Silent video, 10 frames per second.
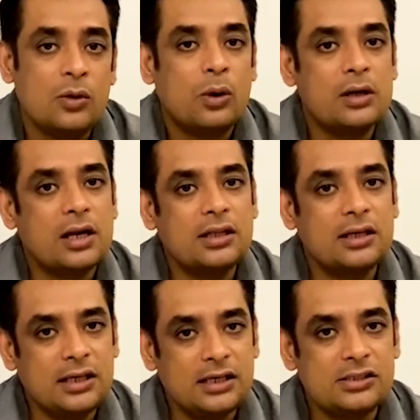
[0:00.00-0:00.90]
what are
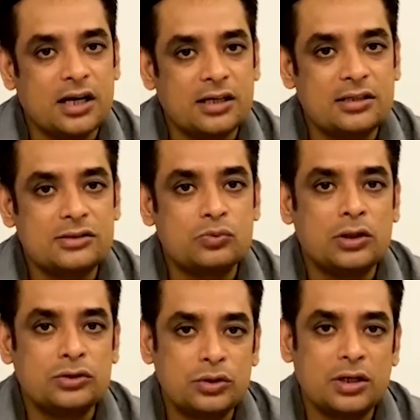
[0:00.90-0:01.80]
the key jargons
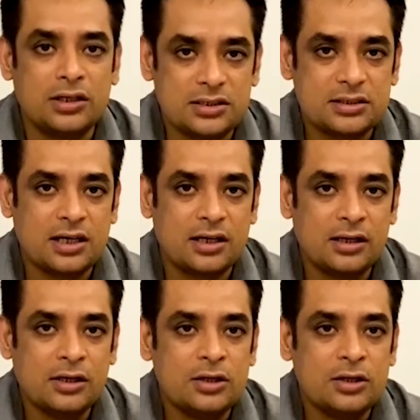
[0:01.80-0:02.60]
one should understand.